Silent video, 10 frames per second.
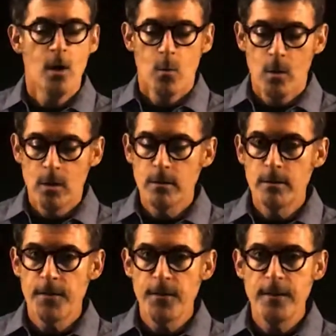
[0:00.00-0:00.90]
Well,
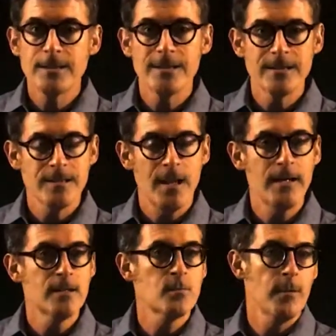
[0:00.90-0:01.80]
the thing is, in
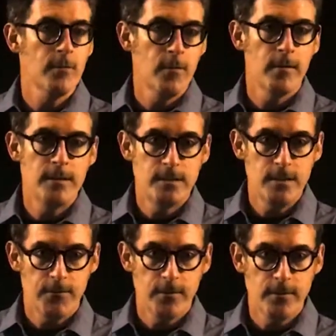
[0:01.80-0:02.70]
science, we have a very
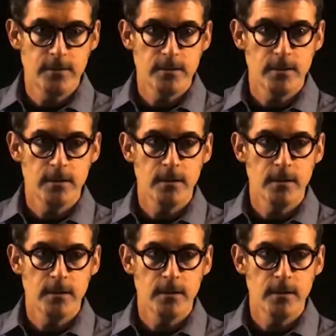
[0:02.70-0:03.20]
different